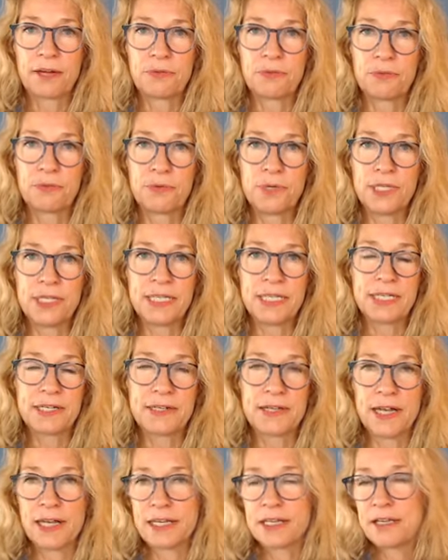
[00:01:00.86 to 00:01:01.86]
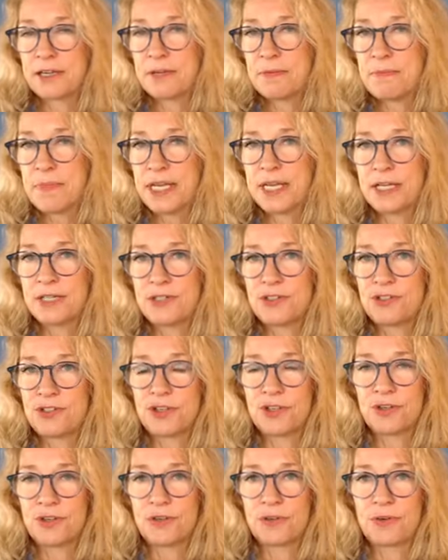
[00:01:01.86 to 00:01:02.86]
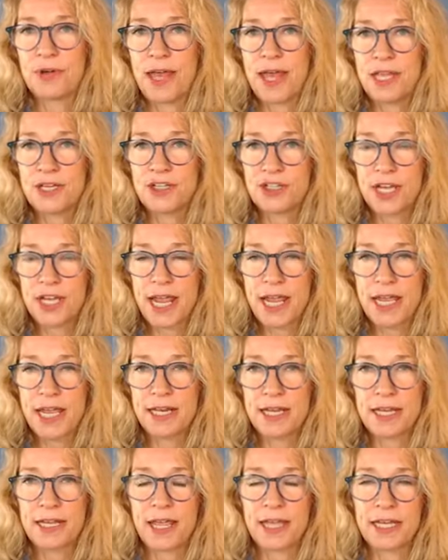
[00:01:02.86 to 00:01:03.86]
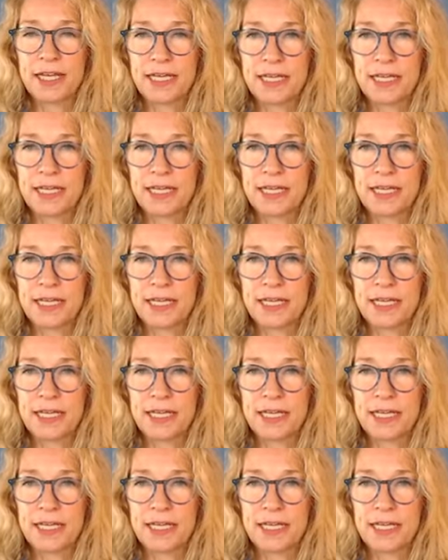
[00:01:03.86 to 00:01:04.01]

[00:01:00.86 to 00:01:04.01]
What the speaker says: really committed to educating and